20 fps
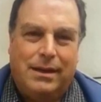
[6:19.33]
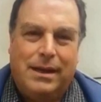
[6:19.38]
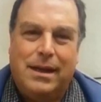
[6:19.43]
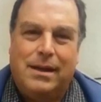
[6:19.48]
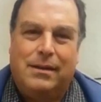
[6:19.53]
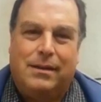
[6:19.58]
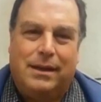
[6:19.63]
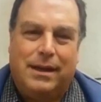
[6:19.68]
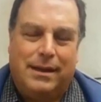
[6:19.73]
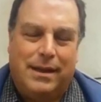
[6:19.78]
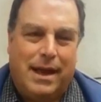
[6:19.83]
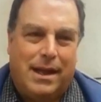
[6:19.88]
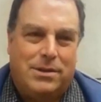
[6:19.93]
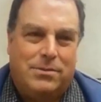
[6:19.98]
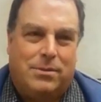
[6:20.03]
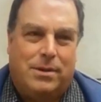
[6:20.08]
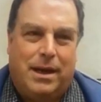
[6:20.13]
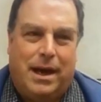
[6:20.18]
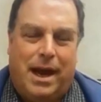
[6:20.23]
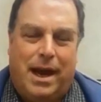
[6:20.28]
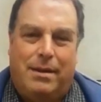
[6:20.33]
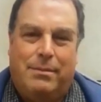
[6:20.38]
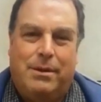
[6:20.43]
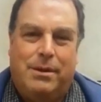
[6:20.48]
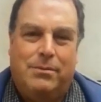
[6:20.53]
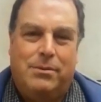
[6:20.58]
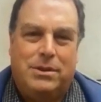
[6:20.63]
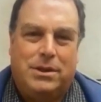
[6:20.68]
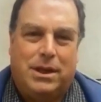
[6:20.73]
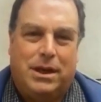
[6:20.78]
legally. That's what
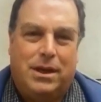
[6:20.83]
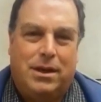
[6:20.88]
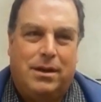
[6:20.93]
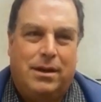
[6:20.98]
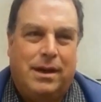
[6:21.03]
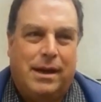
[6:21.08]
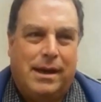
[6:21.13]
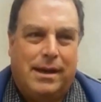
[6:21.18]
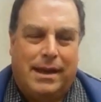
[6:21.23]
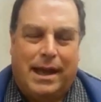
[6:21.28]
Ammon was here.